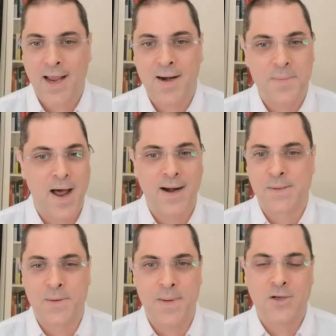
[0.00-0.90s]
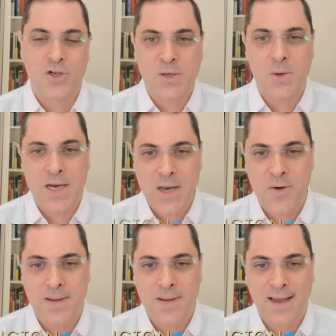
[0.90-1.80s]
got to be honest with you, man. Just between you
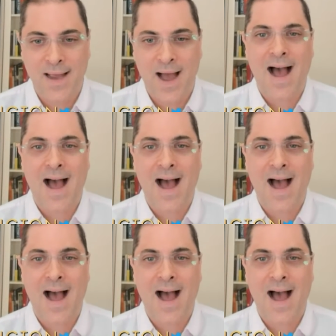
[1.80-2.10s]
and me,